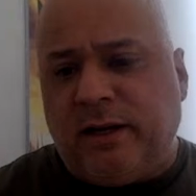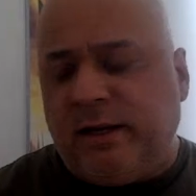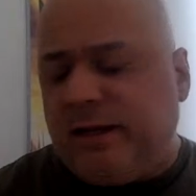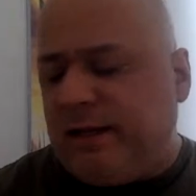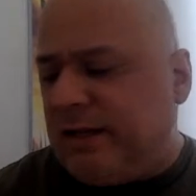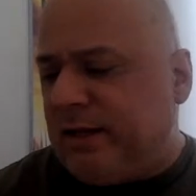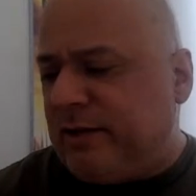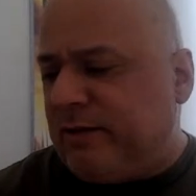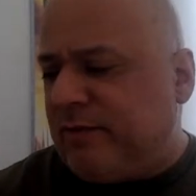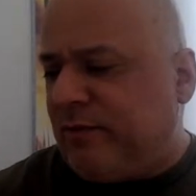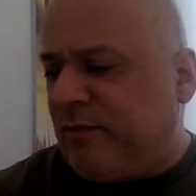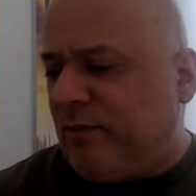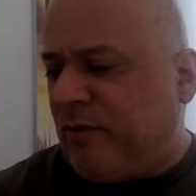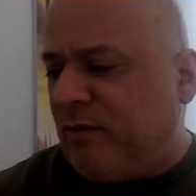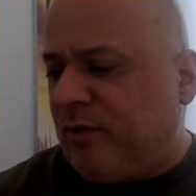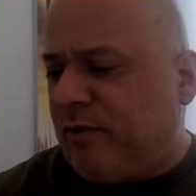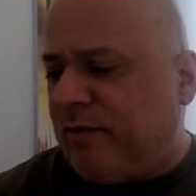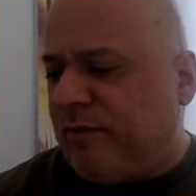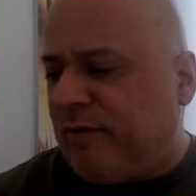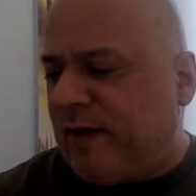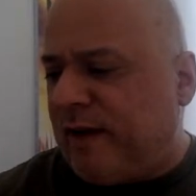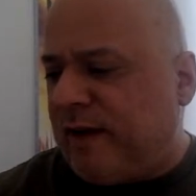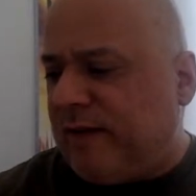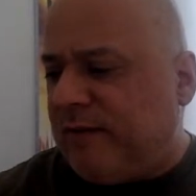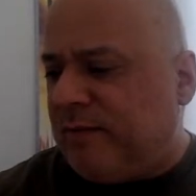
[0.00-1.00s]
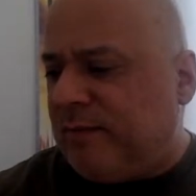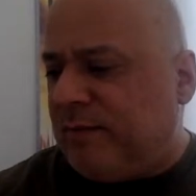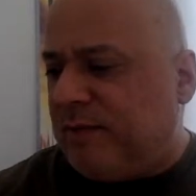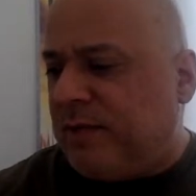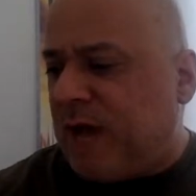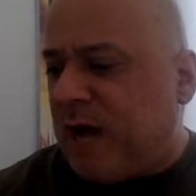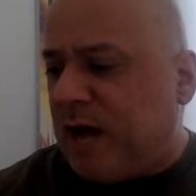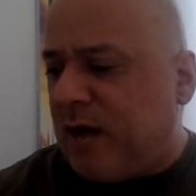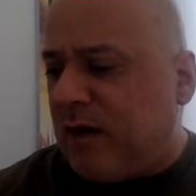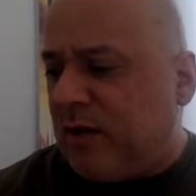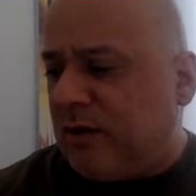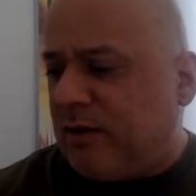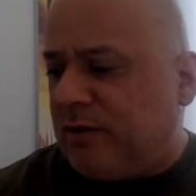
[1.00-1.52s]
I think it's $4 or
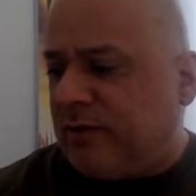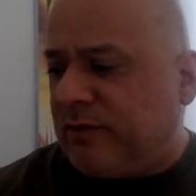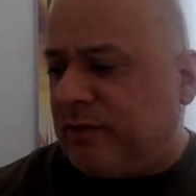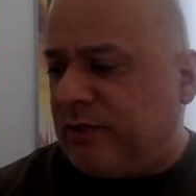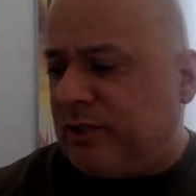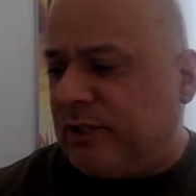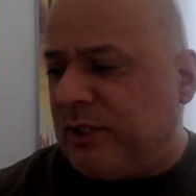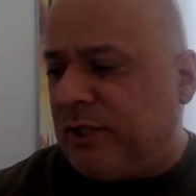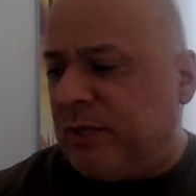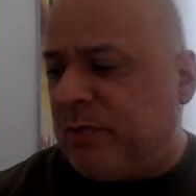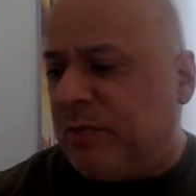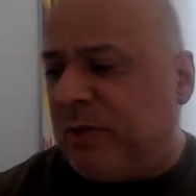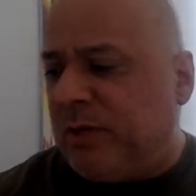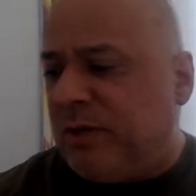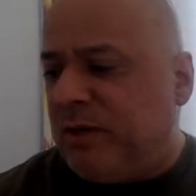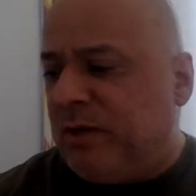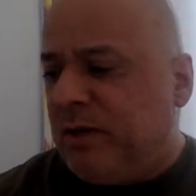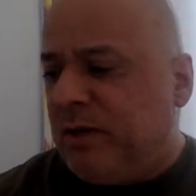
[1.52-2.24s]
$5 for shipping,